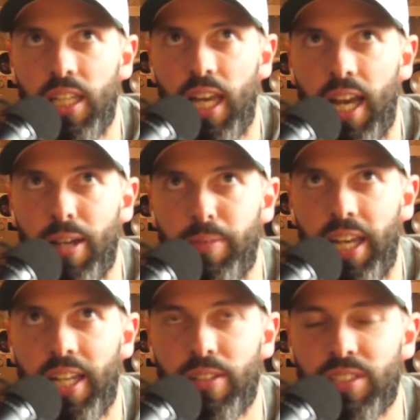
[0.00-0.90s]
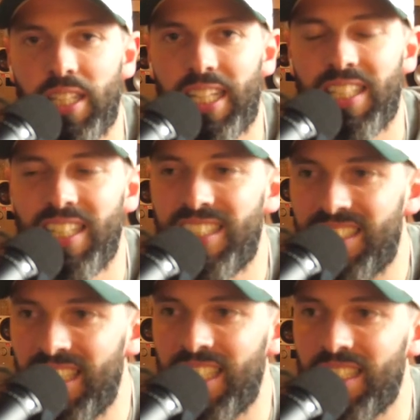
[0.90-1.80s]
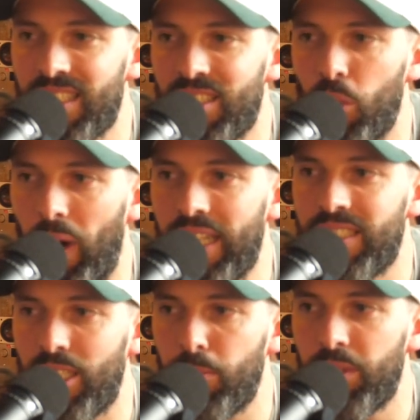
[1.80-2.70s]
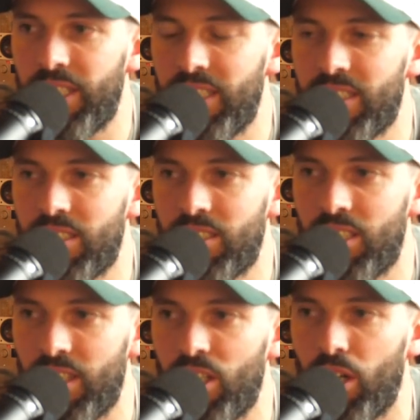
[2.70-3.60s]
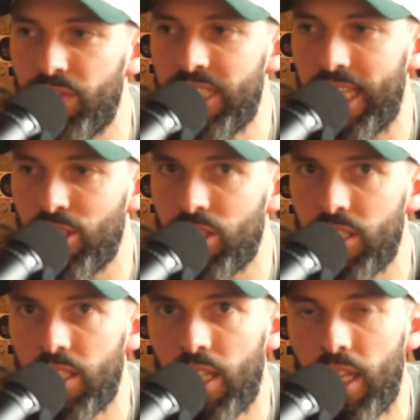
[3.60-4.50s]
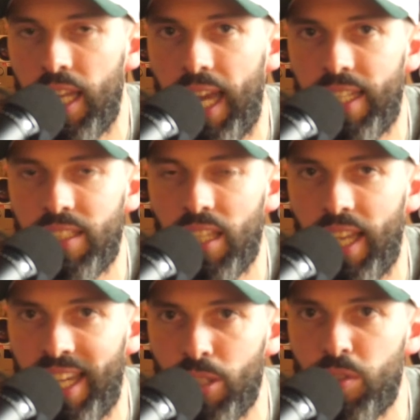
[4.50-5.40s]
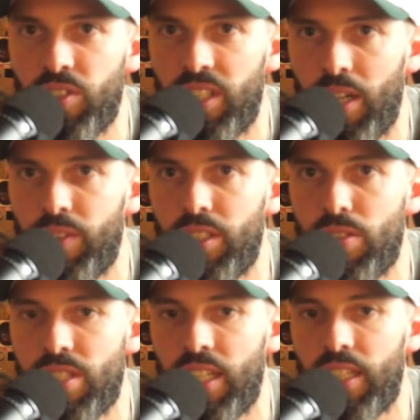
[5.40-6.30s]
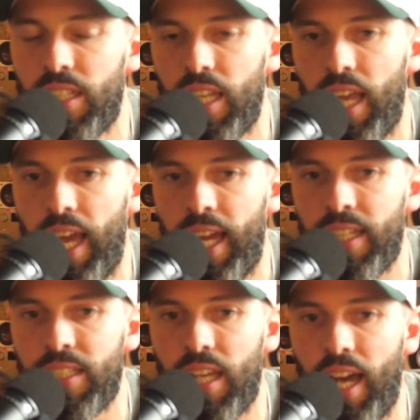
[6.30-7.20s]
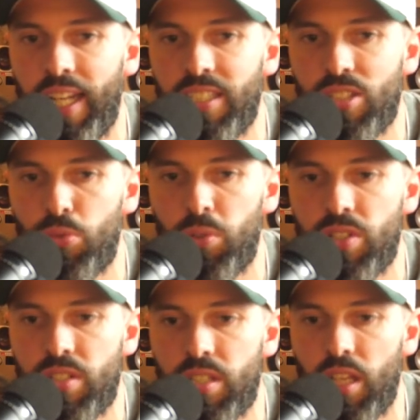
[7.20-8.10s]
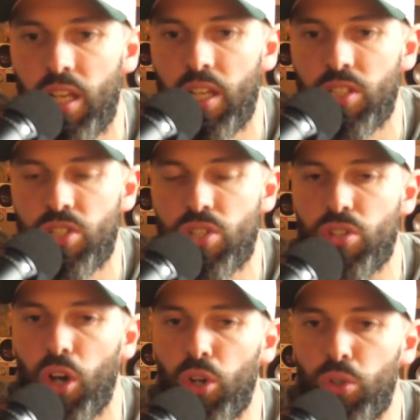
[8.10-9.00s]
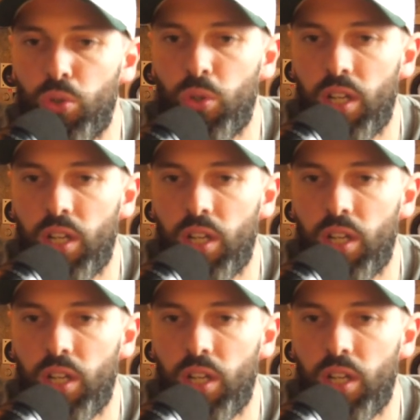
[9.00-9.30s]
And I was like listening quite deeply to the conversation and the language that they were using. And I just was so